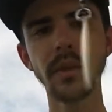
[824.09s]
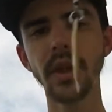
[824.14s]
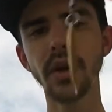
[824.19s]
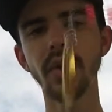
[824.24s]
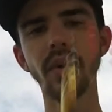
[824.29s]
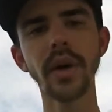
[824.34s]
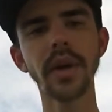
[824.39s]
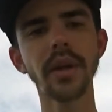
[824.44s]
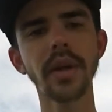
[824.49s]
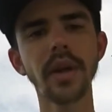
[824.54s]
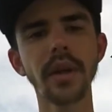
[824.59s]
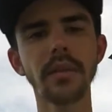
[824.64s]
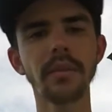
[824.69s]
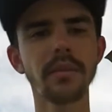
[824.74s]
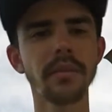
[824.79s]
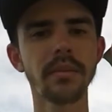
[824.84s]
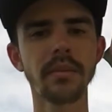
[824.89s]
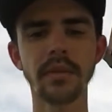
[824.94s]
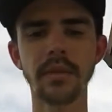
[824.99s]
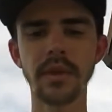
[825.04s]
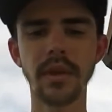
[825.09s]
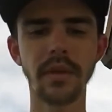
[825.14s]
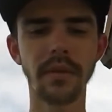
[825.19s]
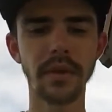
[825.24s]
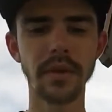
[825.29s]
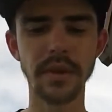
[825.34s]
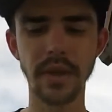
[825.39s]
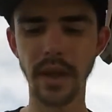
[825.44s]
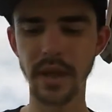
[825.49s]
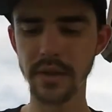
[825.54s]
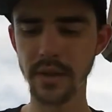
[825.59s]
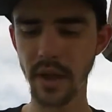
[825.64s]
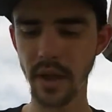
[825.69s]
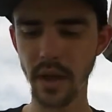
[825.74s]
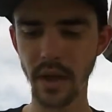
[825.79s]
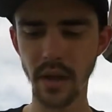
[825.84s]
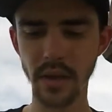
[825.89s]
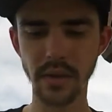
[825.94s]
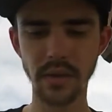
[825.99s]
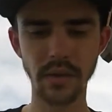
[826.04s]
quickly, different size
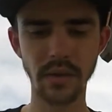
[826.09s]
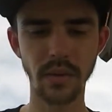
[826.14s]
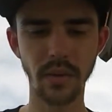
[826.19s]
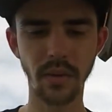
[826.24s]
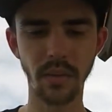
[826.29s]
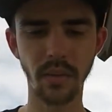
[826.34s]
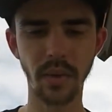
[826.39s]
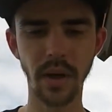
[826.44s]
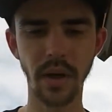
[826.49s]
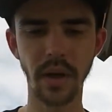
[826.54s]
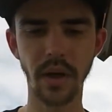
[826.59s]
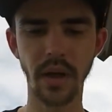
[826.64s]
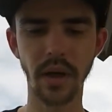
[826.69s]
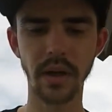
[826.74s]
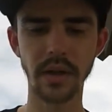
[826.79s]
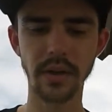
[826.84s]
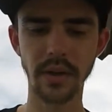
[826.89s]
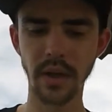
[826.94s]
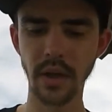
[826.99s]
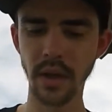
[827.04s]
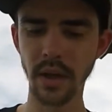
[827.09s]
heads, whatnot.